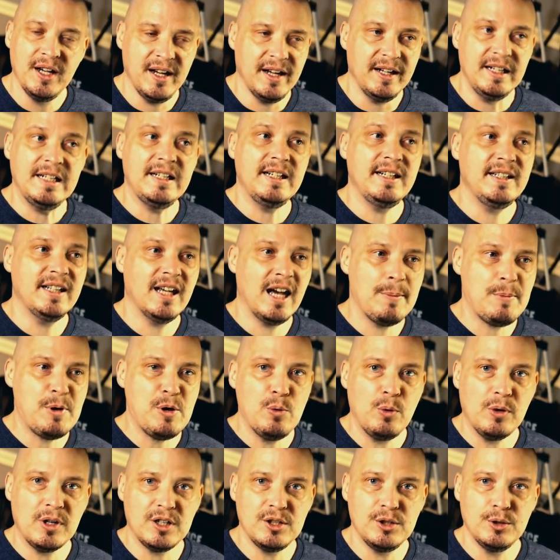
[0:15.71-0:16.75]
and anytime
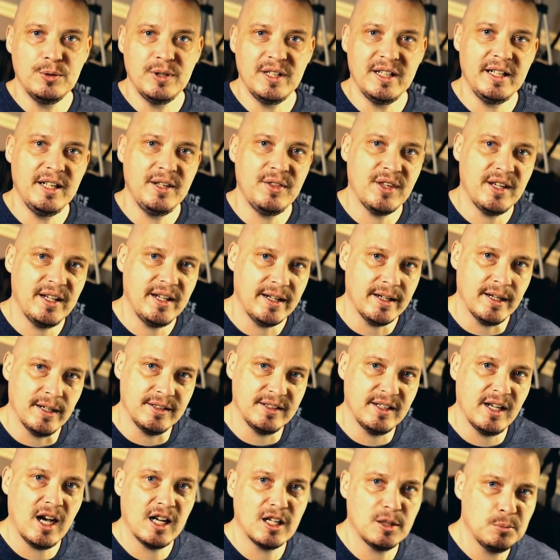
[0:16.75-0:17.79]
you want to do anything
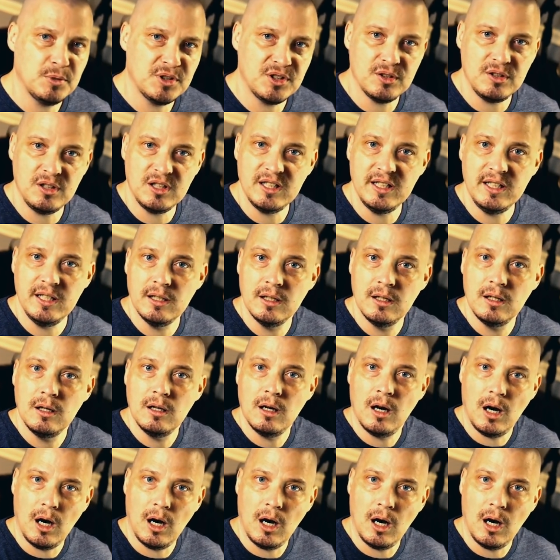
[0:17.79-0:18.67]
anonymously